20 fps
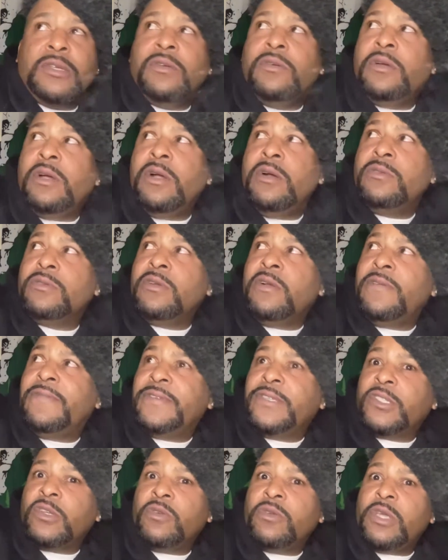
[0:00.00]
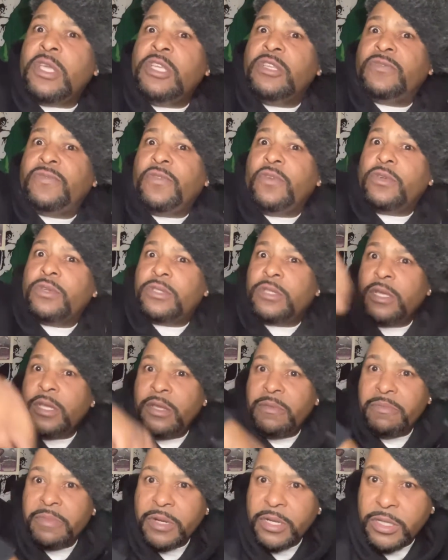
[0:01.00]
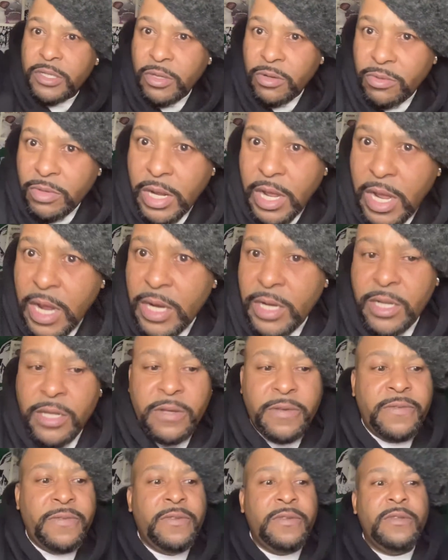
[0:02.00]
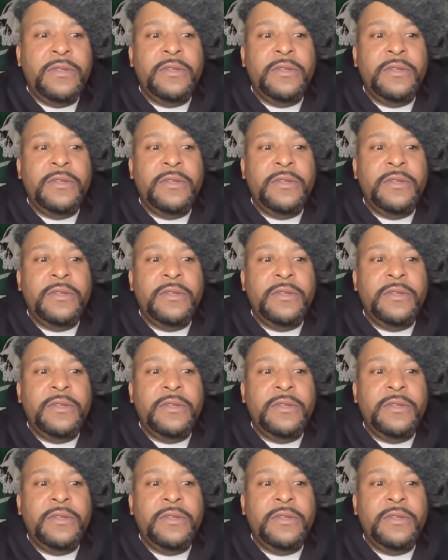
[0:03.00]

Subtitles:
I don't know if it's on East 14, but it's on 90th.